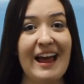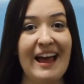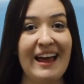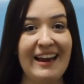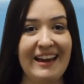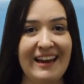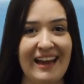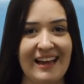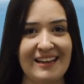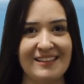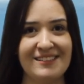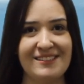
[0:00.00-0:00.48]

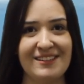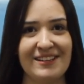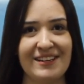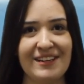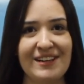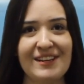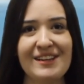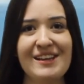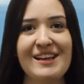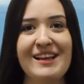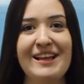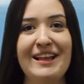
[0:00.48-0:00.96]
And
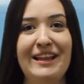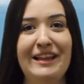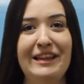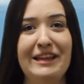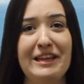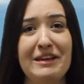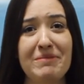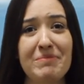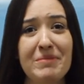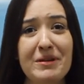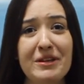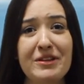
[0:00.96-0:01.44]
lastly,
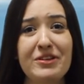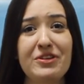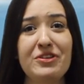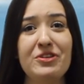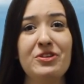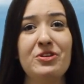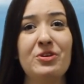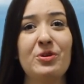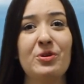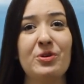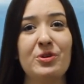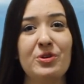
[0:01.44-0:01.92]
limit
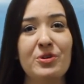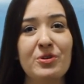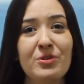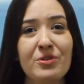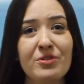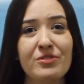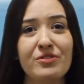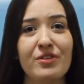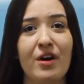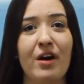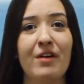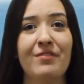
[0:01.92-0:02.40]
your
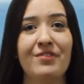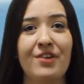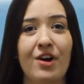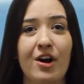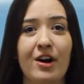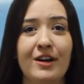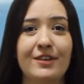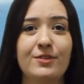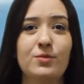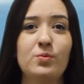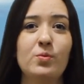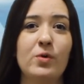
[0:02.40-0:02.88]
use of
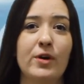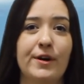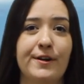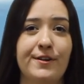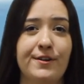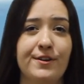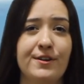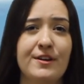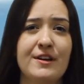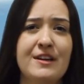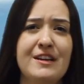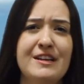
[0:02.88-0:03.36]
hot
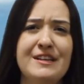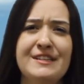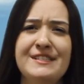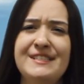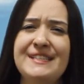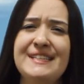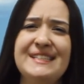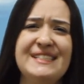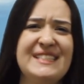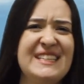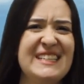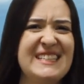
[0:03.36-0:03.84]
water,
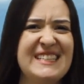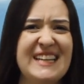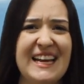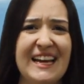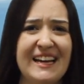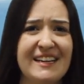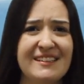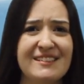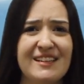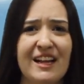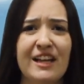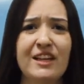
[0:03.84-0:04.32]
since it
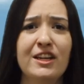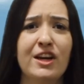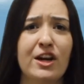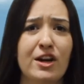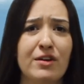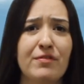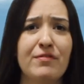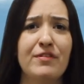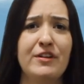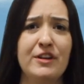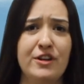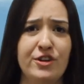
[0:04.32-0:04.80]
takes a
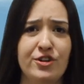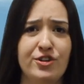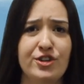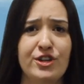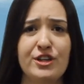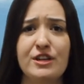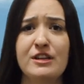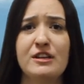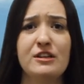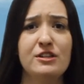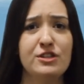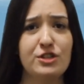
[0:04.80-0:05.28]
lot of
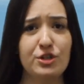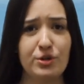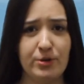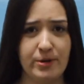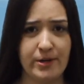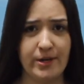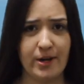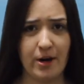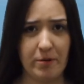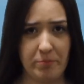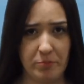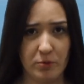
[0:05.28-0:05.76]
energy to
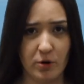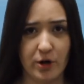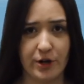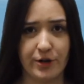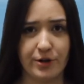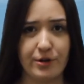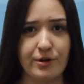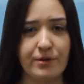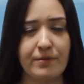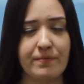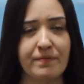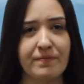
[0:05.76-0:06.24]
heat up
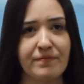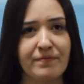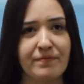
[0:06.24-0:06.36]
water.